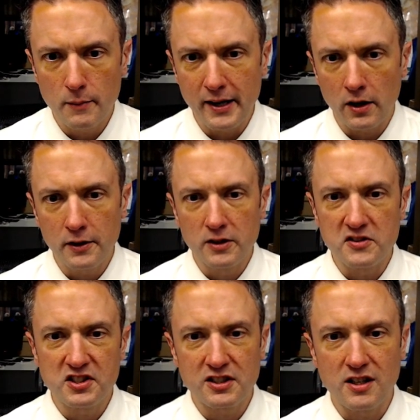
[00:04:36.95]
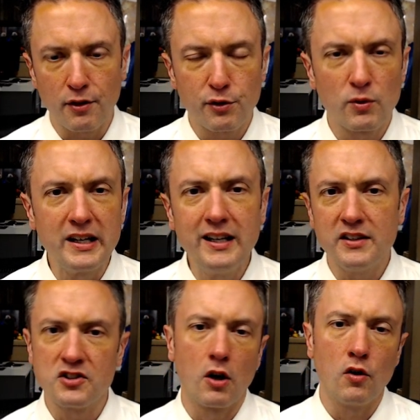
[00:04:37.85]
About 163
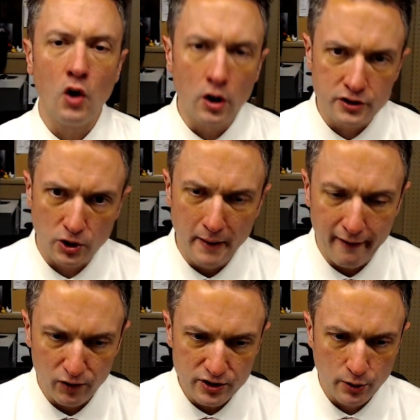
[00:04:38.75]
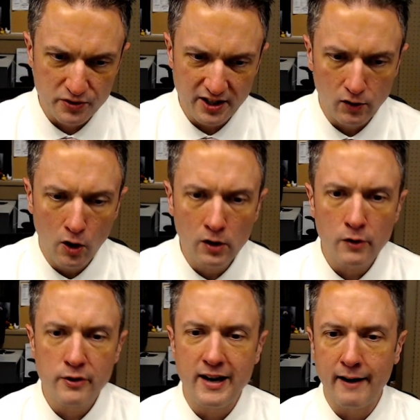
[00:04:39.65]
is our long-term average. So it was a longer
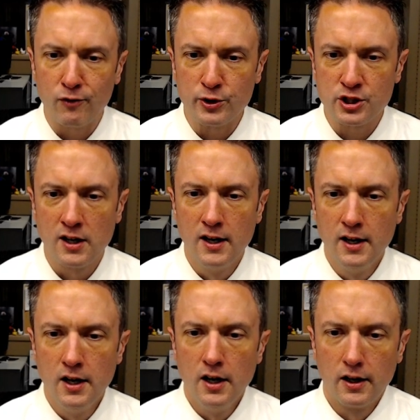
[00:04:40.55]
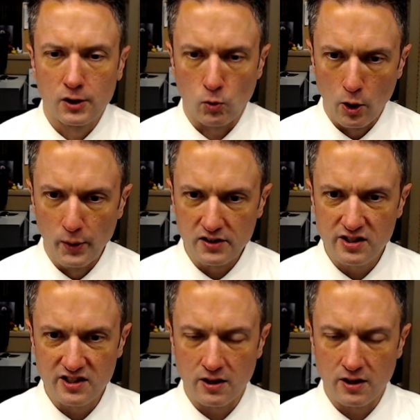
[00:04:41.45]
than average growing season.